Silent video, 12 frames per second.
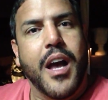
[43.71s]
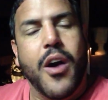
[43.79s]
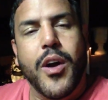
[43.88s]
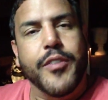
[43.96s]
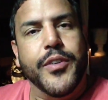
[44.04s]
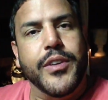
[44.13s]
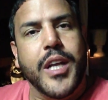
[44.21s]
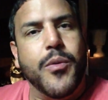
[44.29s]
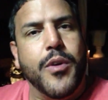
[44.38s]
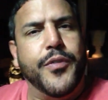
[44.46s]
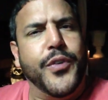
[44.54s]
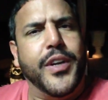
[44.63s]
However, they
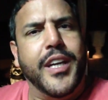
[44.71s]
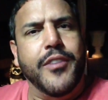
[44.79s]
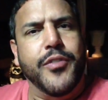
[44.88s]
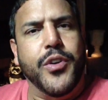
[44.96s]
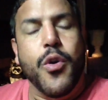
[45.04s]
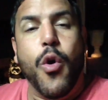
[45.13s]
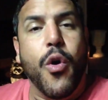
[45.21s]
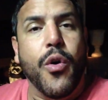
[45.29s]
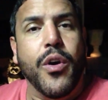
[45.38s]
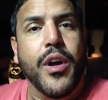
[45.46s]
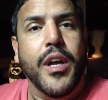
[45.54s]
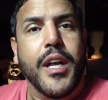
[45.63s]
won't forgive you.
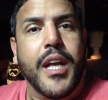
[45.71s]
Or